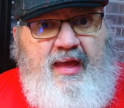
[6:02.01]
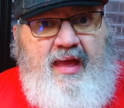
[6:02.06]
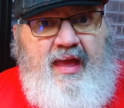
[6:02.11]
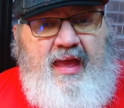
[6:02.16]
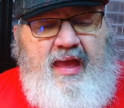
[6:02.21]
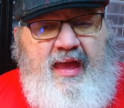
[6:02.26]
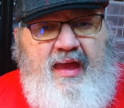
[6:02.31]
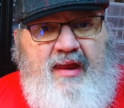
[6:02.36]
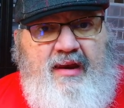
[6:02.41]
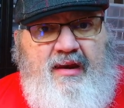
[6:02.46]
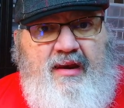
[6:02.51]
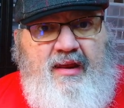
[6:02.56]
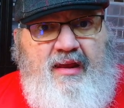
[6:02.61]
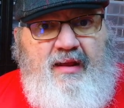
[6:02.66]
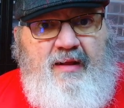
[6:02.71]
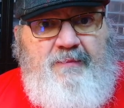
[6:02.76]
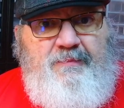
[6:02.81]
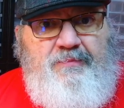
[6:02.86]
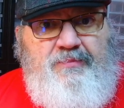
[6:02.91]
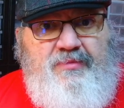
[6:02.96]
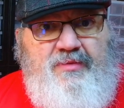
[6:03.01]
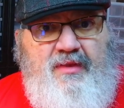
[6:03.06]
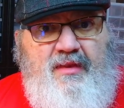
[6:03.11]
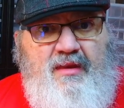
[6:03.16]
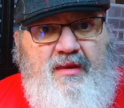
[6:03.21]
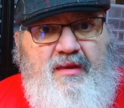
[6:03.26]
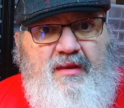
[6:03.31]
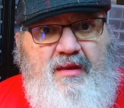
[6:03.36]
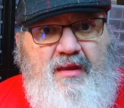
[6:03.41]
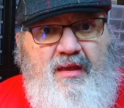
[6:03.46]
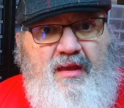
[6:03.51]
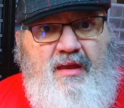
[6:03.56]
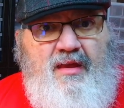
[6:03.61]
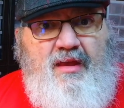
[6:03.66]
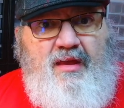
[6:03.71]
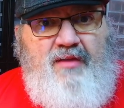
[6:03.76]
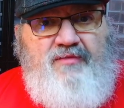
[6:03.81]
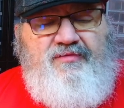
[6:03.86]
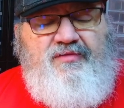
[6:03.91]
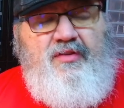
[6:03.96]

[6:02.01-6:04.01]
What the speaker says: And for